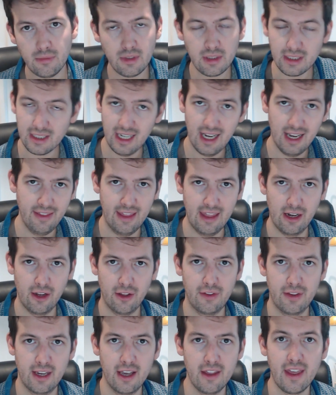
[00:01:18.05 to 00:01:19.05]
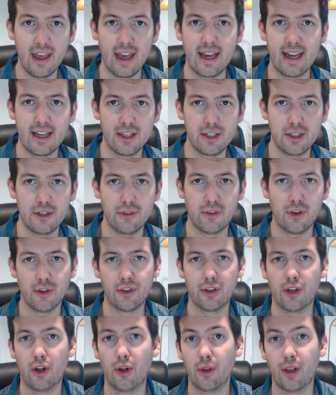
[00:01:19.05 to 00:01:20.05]
And then on the other hand, you've got
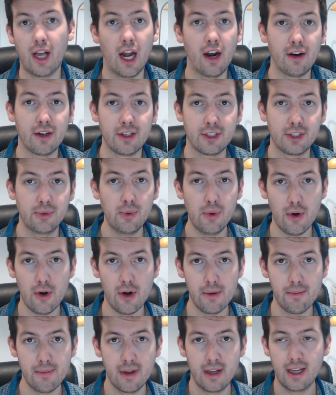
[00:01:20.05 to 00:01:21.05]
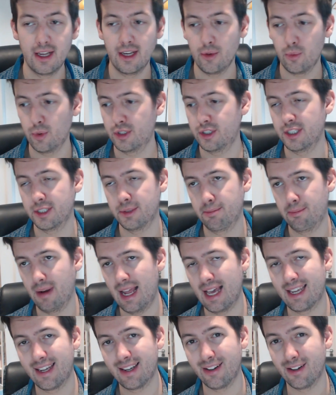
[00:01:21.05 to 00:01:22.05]
the Golgari Swarm, which is
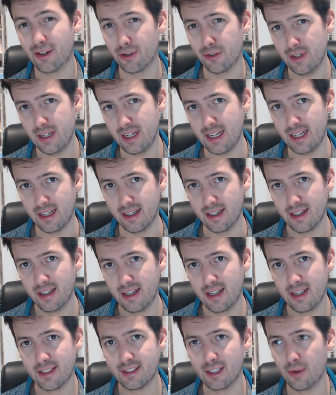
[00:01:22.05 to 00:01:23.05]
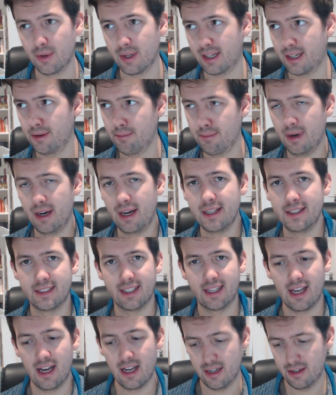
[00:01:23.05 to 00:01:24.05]
black and green. So it combines the
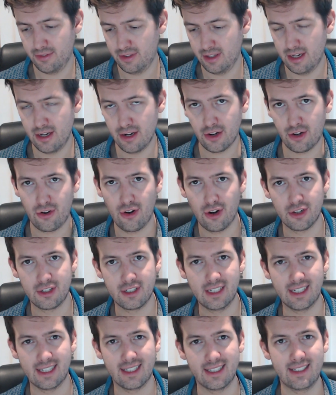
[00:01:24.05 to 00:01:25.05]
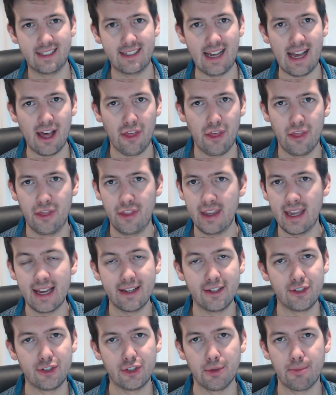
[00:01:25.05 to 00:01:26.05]
kind of the necrotic death, the
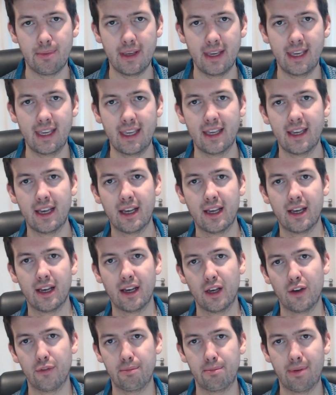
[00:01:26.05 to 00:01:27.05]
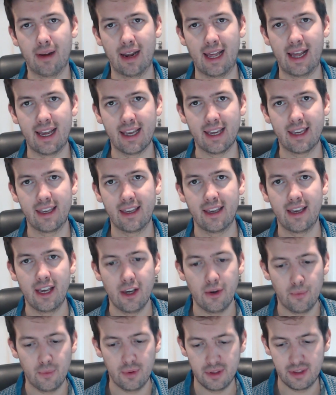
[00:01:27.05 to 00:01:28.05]
entropy of black
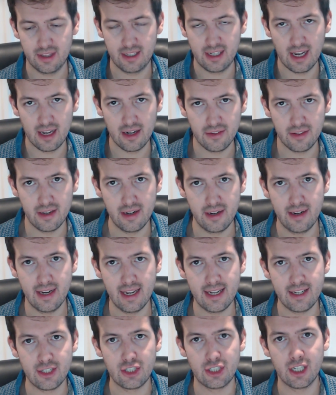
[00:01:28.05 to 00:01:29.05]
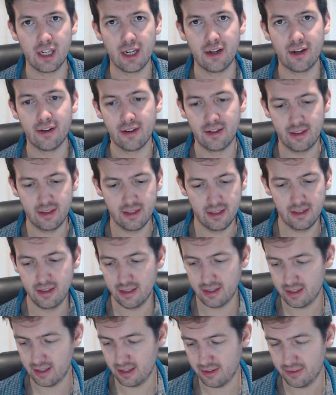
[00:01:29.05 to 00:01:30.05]
with kind of the nature and the
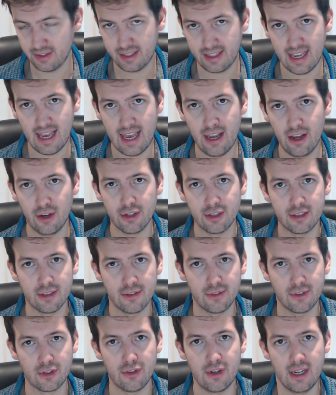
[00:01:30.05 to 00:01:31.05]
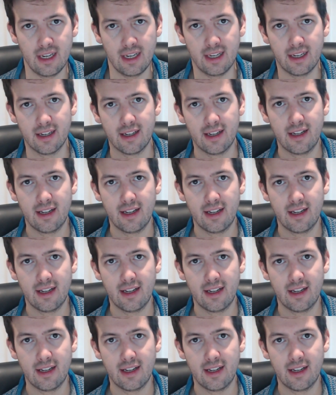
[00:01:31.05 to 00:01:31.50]
kind of the chaos of green.